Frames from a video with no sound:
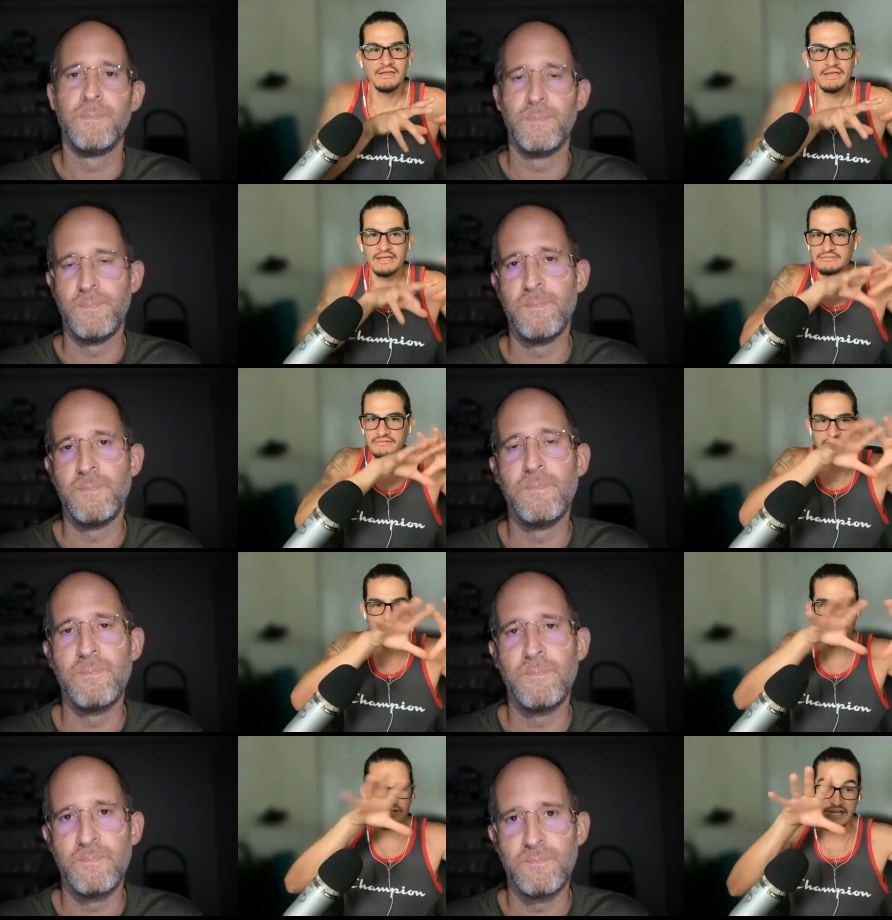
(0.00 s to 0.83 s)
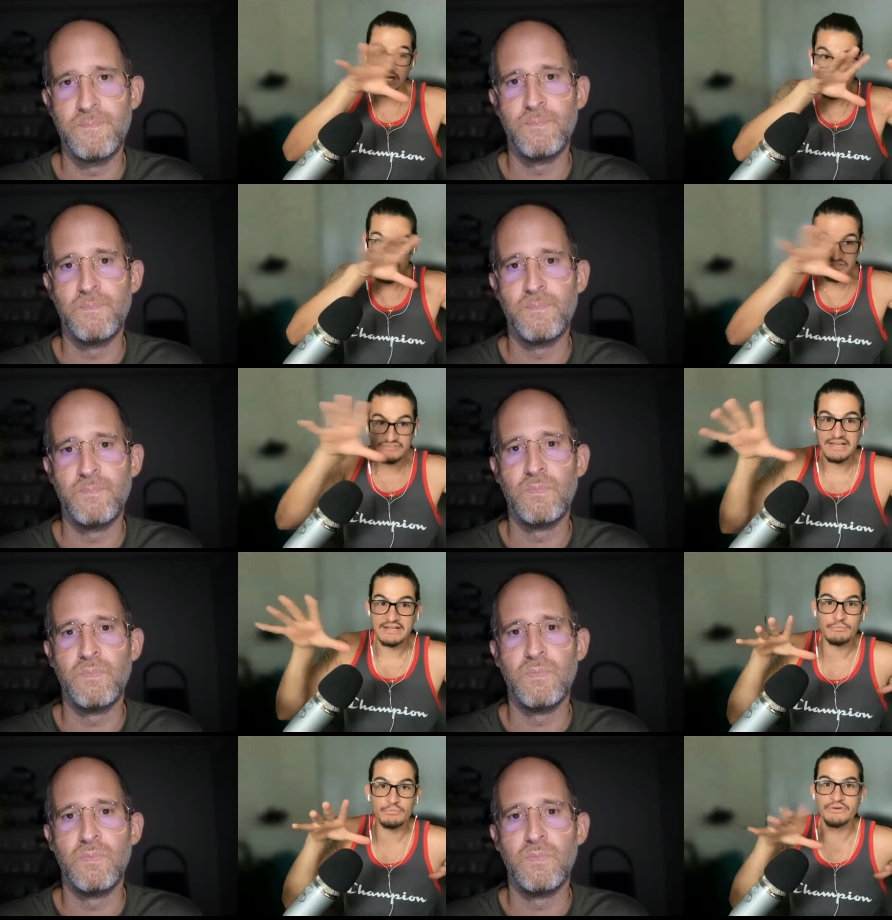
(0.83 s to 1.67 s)
Speaker 1: It's literally it looks
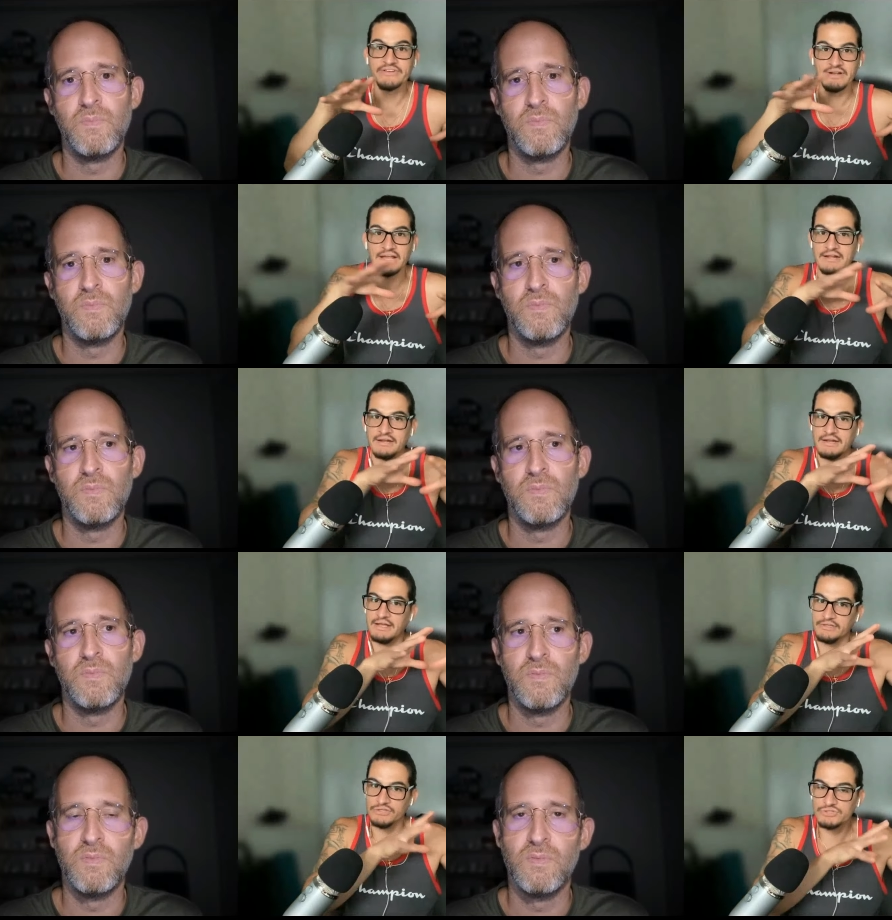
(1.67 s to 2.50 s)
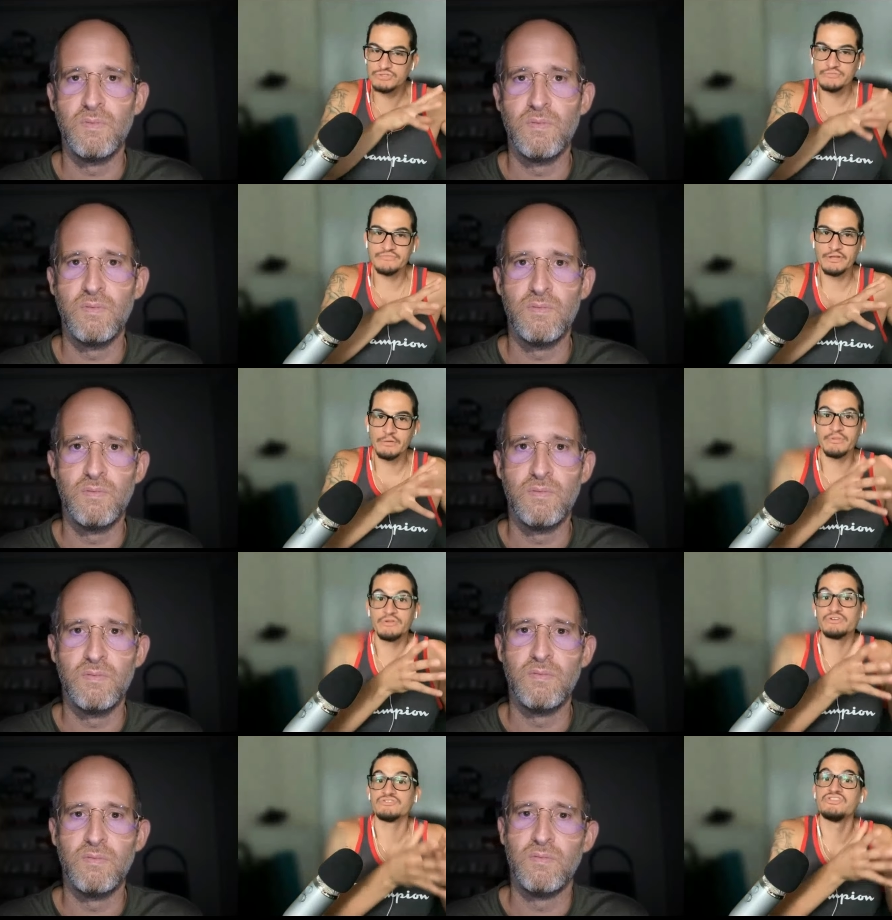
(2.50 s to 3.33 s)
like a like a like a YouTube video,
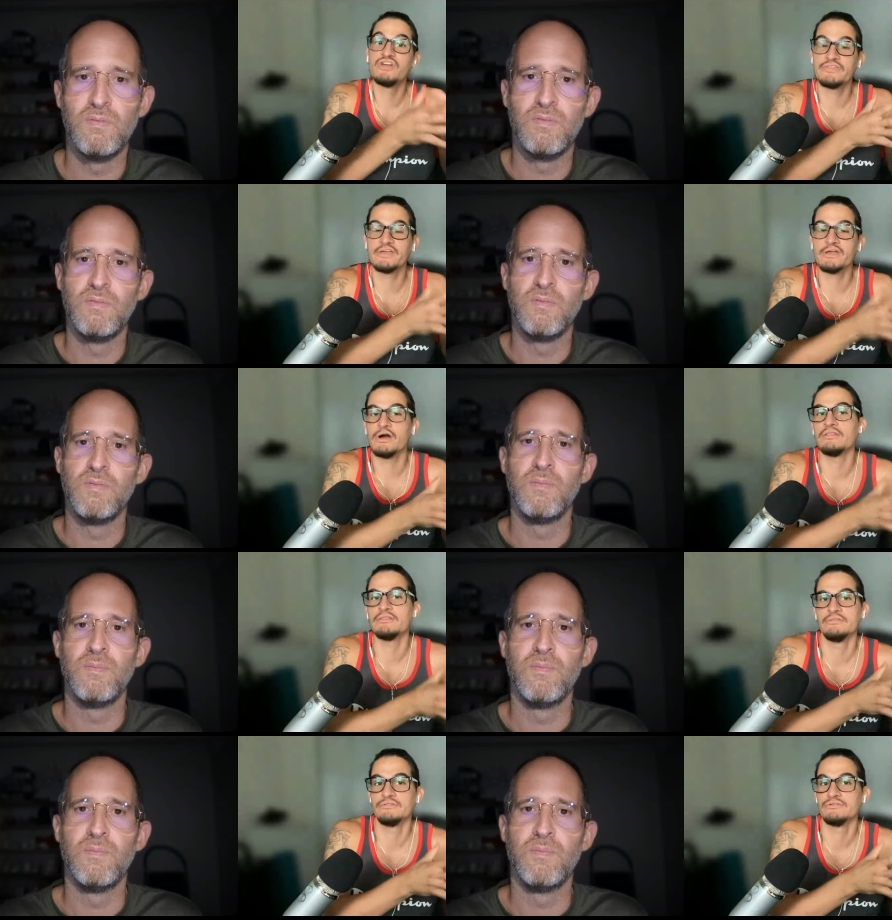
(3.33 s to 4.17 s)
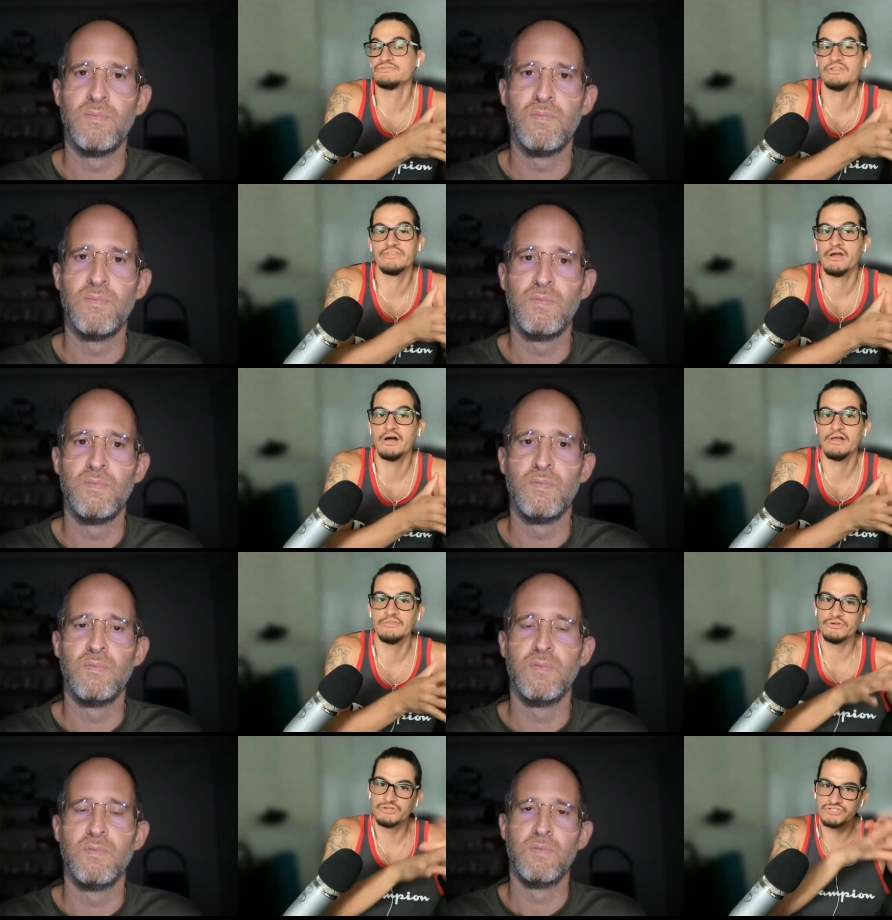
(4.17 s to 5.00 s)
but there's nothing on there's nothing
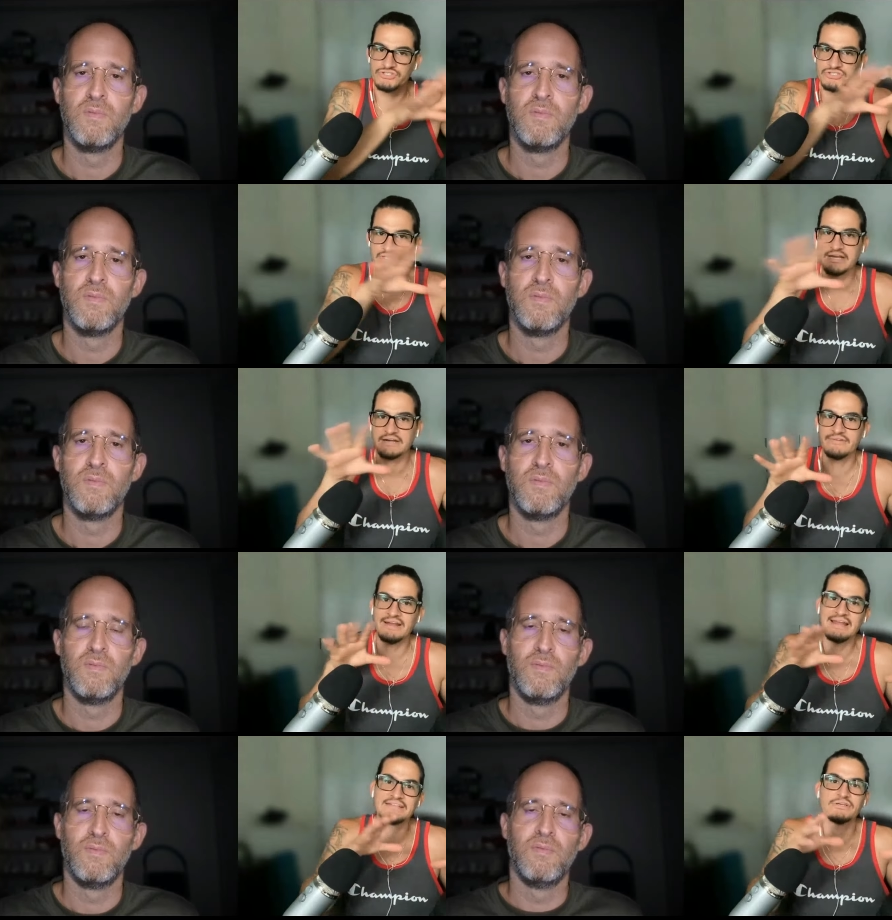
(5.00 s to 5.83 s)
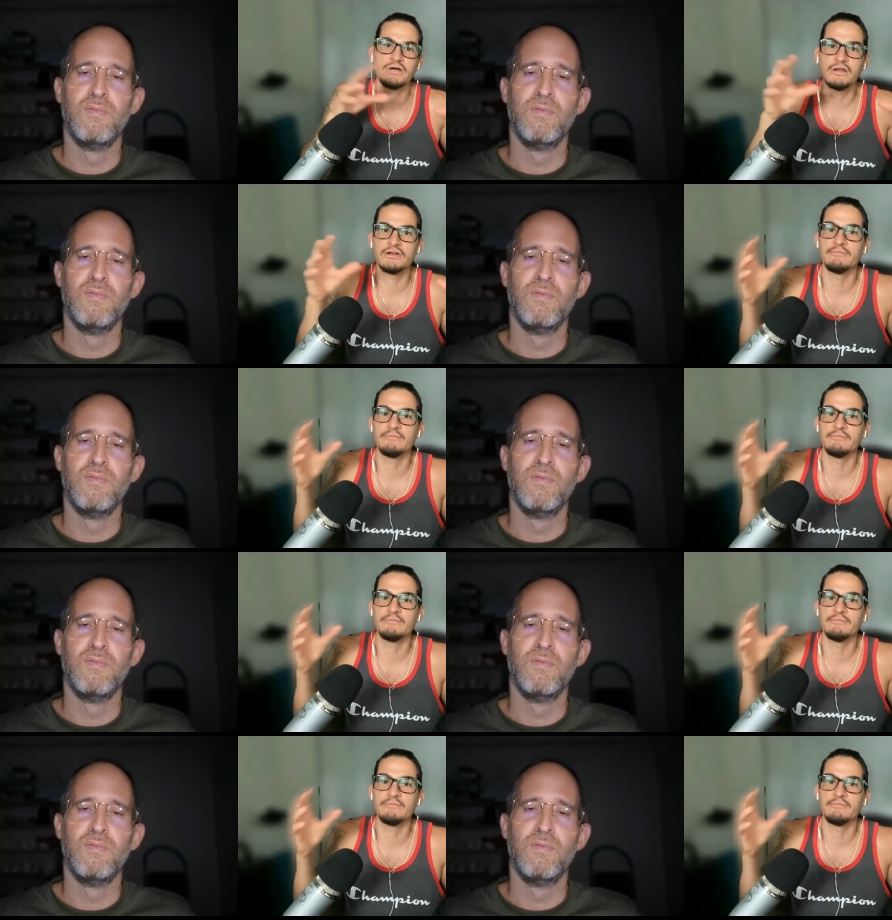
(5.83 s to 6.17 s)
on there. You're just kind of I like to call